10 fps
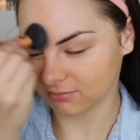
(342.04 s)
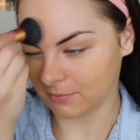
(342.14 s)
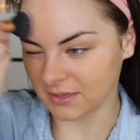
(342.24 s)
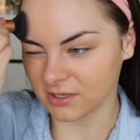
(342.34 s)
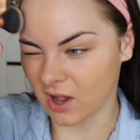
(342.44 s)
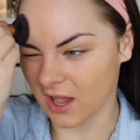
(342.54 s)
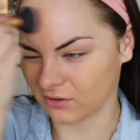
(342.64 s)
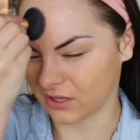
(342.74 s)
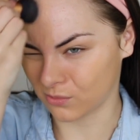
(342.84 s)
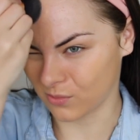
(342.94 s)
midnight
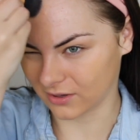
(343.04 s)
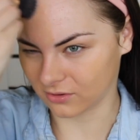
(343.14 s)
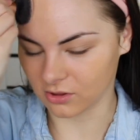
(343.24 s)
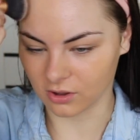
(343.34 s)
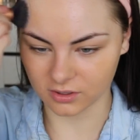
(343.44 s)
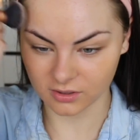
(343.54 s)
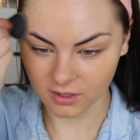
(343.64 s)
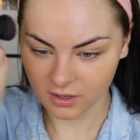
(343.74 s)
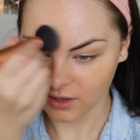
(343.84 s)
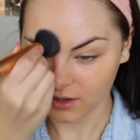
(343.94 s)
or like 1 o'clock,
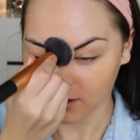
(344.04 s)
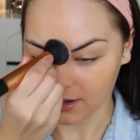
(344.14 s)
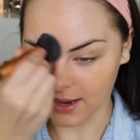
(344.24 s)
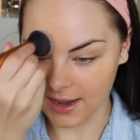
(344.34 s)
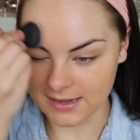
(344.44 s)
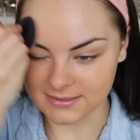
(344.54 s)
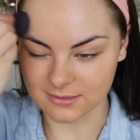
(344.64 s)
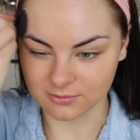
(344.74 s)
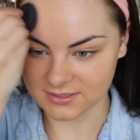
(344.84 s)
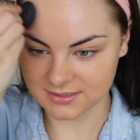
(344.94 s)
and
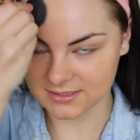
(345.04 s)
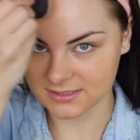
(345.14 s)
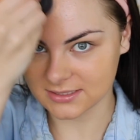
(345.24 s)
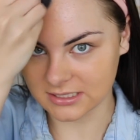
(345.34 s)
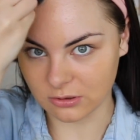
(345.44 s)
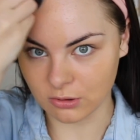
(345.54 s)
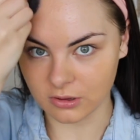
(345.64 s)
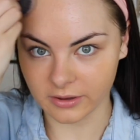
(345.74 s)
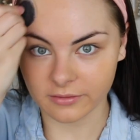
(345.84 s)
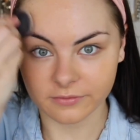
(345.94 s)
it was
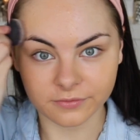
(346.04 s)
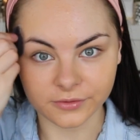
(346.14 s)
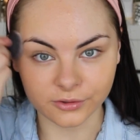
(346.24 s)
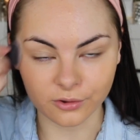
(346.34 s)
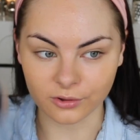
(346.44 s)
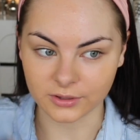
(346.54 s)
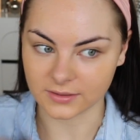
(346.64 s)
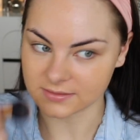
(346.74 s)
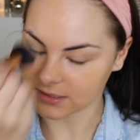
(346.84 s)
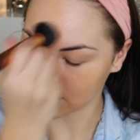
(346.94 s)
still
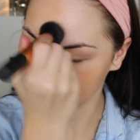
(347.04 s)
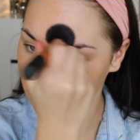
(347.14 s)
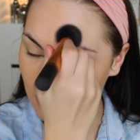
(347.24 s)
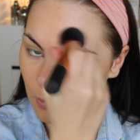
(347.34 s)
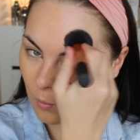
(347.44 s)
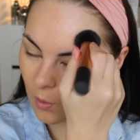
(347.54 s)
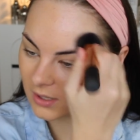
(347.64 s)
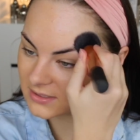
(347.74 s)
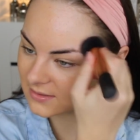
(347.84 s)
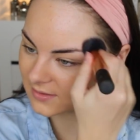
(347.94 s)
flawless. And I was like,
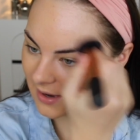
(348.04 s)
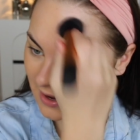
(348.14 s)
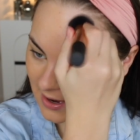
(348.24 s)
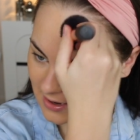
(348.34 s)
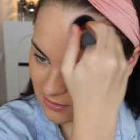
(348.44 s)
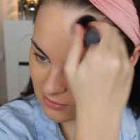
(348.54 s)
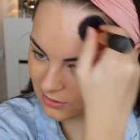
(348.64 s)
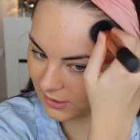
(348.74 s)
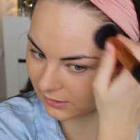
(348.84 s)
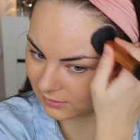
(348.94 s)
what the hell?
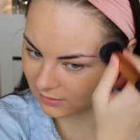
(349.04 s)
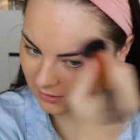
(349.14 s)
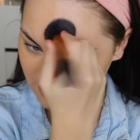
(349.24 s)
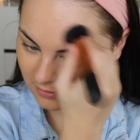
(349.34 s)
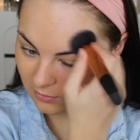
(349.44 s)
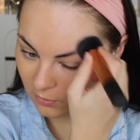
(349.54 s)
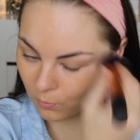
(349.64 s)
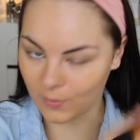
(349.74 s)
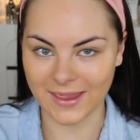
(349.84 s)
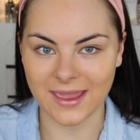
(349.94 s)
Like,
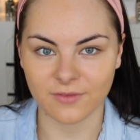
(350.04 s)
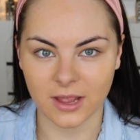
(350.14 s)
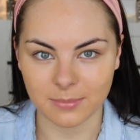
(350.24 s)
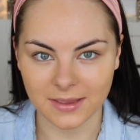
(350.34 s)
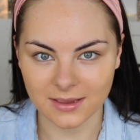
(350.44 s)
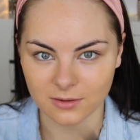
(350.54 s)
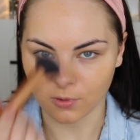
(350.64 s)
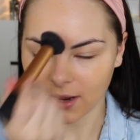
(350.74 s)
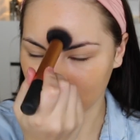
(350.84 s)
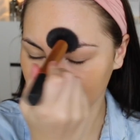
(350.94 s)
where have I been?
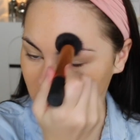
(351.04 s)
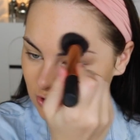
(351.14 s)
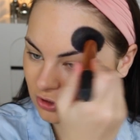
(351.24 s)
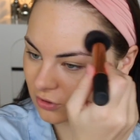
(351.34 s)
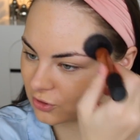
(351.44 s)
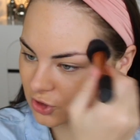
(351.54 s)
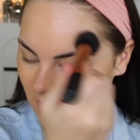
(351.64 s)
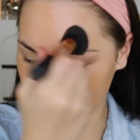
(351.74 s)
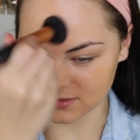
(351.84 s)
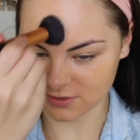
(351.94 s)
Why haven't I not
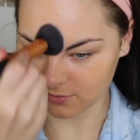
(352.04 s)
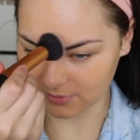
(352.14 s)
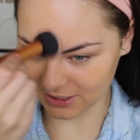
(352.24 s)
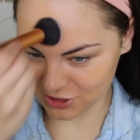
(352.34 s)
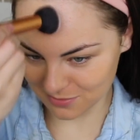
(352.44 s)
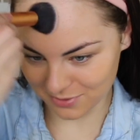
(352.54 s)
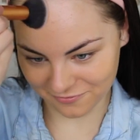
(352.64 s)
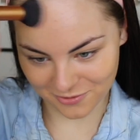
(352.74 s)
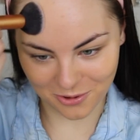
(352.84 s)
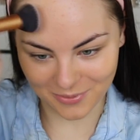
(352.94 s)
tried this combination
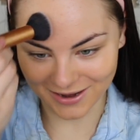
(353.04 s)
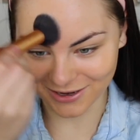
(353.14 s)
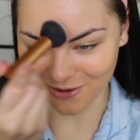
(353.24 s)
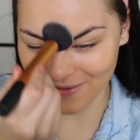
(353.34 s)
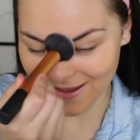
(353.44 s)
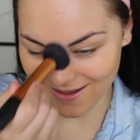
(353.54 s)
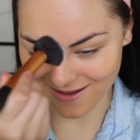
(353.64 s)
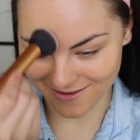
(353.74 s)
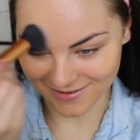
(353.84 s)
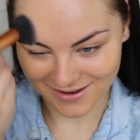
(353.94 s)
before when I go
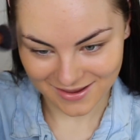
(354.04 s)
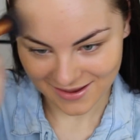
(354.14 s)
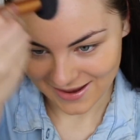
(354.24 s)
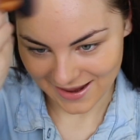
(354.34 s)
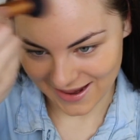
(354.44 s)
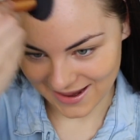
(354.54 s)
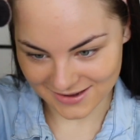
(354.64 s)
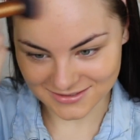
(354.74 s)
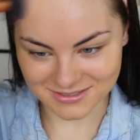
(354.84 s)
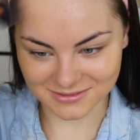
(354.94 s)
out?
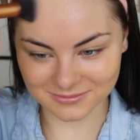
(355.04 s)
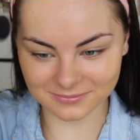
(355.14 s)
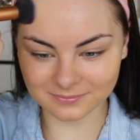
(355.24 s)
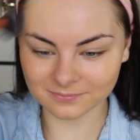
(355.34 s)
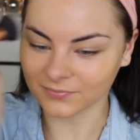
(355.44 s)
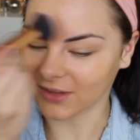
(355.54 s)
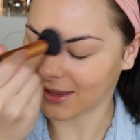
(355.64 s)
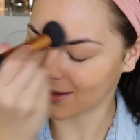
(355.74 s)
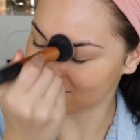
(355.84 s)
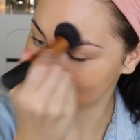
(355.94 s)
And
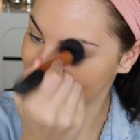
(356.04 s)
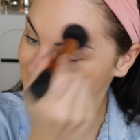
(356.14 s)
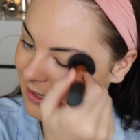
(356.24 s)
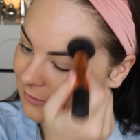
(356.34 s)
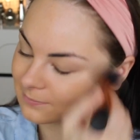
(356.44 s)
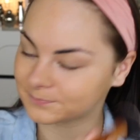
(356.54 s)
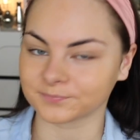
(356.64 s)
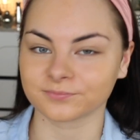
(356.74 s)
yeah, ever since then,